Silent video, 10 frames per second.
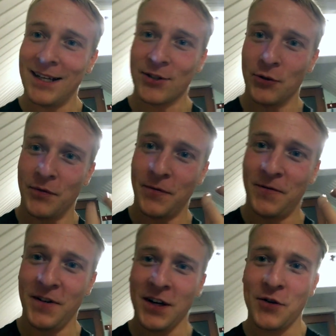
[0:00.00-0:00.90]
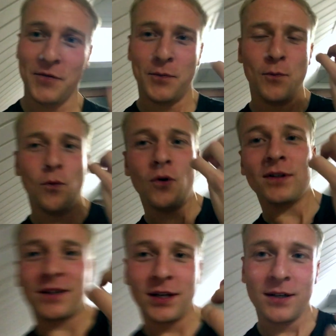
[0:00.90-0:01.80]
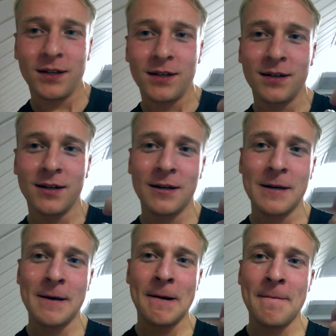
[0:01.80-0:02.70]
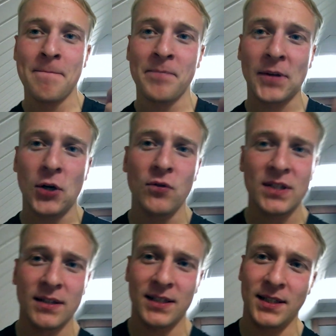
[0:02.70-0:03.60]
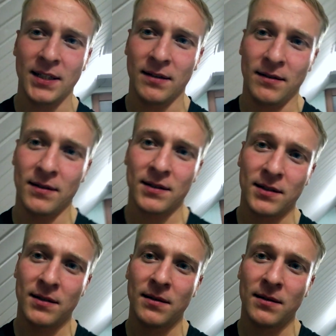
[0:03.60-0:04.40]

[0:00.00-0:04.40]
So think of what causing the sickness.